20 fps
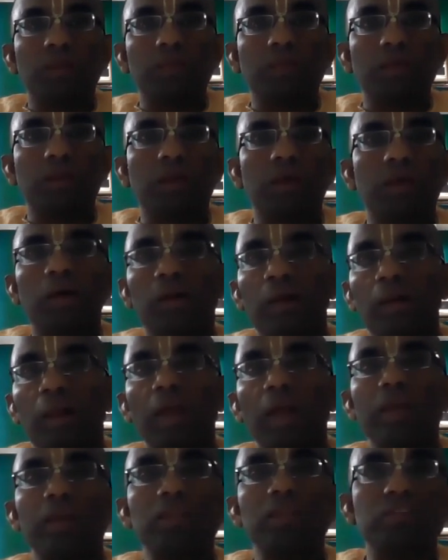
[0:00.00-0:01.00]
There are
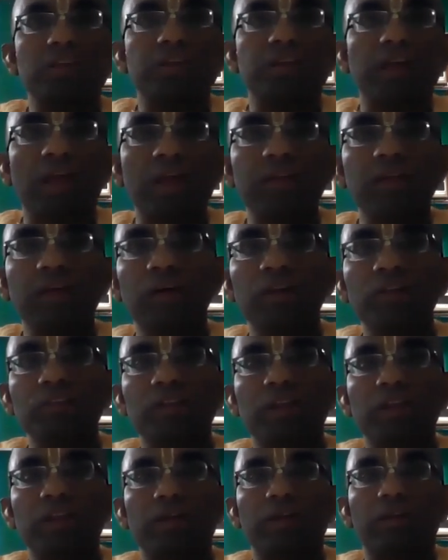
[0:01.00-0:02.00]
lions and tigers
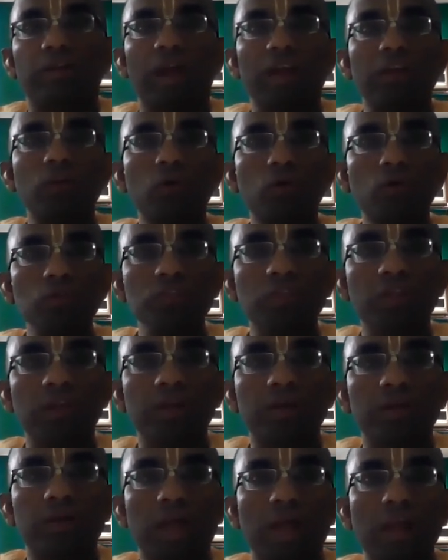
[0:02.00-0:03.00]
and rhinos
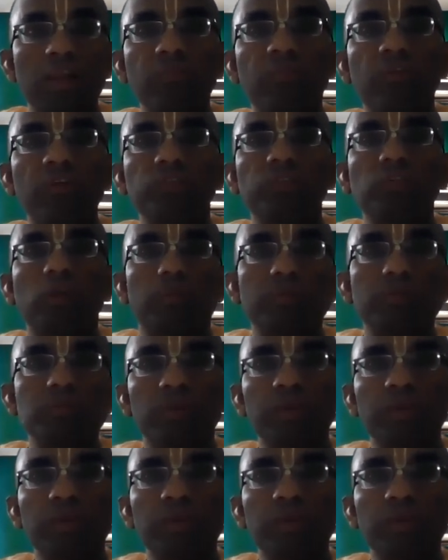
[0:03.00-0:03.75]
and elephants which are much